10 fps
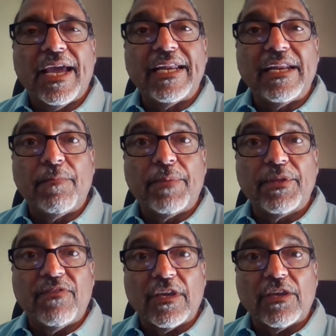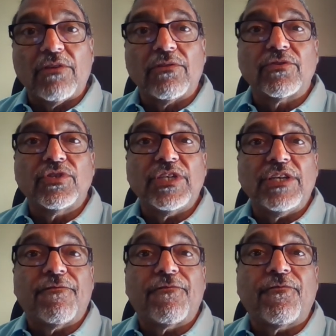And in particular,
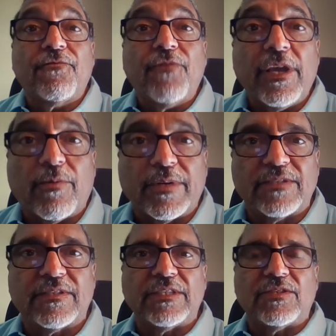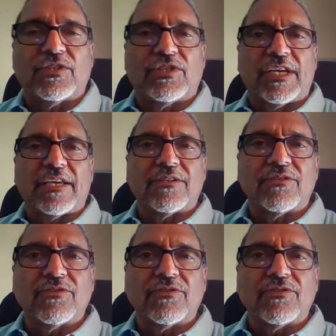gene frequencies change.